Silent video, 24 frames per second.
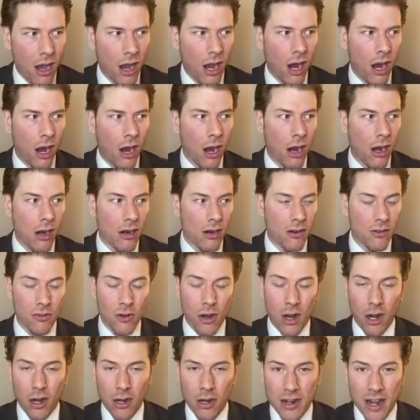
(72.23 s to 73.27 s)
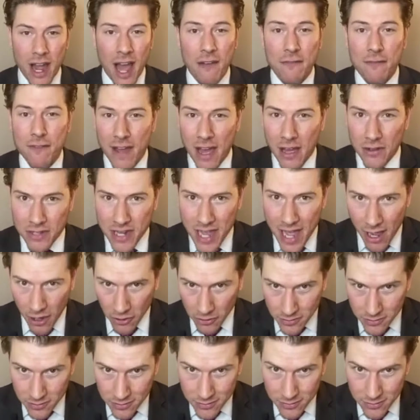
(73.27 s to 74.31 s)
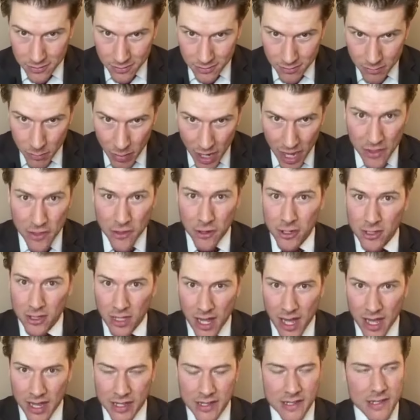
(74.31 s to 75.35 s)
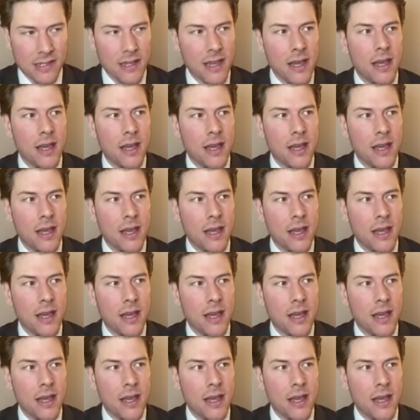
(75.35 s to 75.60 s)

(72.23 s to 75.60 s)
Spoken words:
are not found out by their clients.